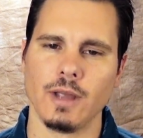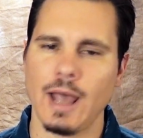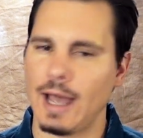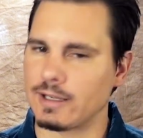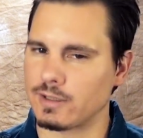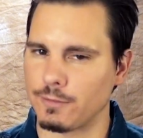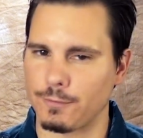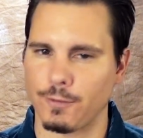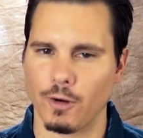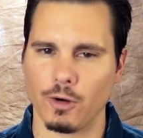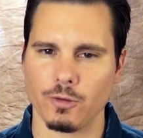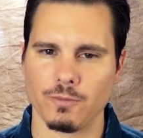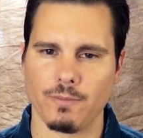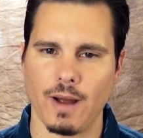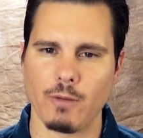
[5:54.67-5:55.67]
as
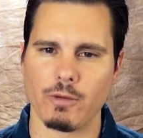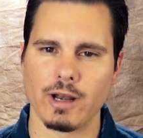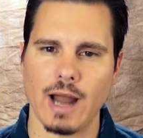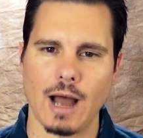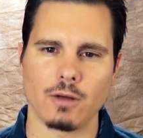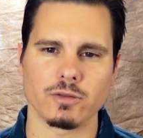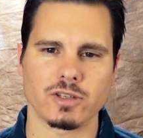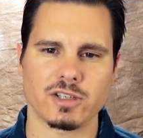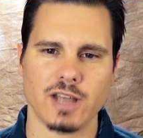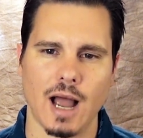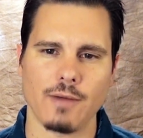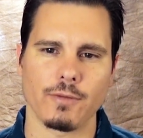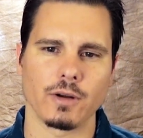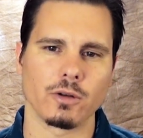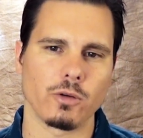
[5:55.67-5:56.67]
affirmed by renowned
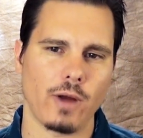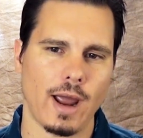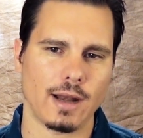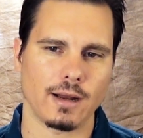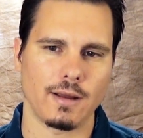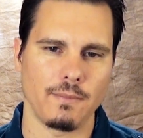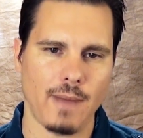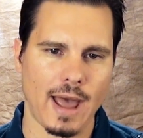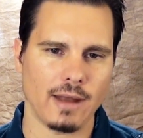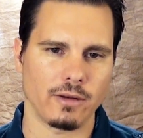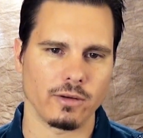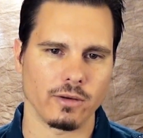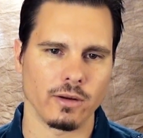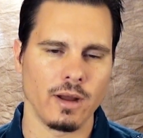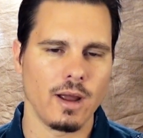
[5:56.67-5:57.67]
Sovereign Grand
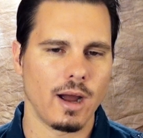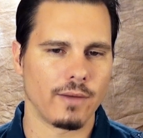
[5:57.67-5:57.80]
Commander